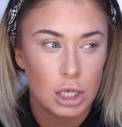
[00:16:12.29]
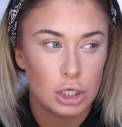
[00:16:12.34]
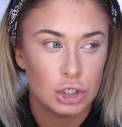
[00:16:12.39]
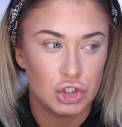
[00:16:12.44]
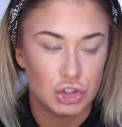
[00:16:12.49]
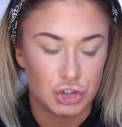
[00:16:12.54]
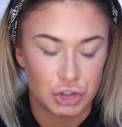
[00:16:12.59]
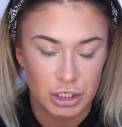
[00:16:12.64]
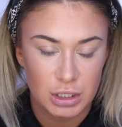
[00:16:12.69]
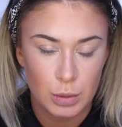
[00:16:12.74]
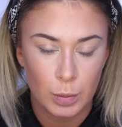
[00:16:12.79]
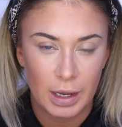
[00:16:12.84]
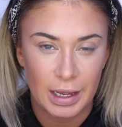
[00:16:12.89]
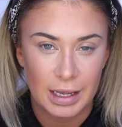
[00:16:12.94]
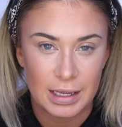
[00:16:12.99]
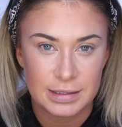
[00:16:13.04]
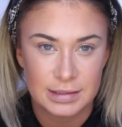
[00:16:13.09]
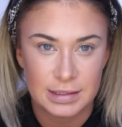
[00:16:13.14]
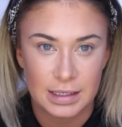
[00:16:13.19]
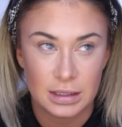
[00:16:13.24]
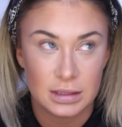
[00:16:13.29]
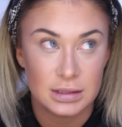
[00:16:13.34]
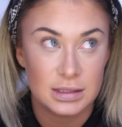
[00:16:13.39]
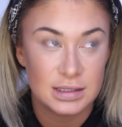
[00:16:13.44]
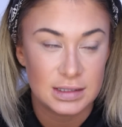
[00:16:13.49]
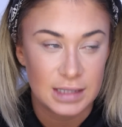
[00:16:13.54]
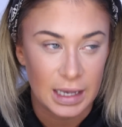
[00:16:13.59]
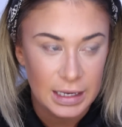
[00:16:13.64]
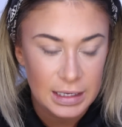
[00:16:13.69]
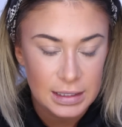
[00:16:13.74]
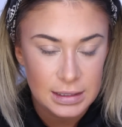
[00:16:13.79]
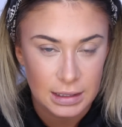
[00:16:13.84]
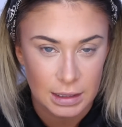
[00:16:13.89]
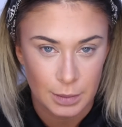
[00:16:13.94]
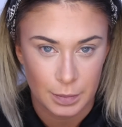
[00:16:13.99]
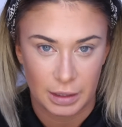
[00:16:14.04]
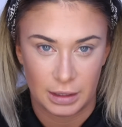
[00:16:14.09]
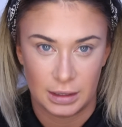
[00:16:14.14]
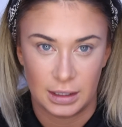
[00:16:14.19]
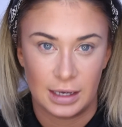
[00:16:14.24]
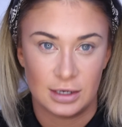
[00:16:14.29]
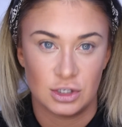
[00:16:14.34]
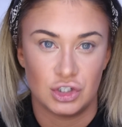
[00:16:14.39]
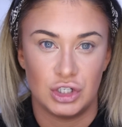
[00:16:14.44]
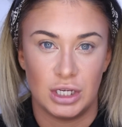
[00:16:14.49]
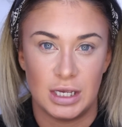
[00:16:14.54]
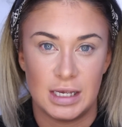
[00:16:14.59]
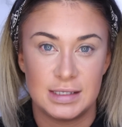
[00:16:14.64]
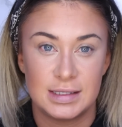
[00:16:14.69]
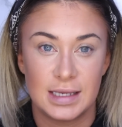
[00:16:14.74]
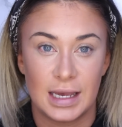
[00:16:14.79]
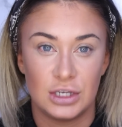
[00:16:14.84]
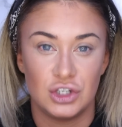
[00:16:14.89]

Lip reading: She wears insanely big lashes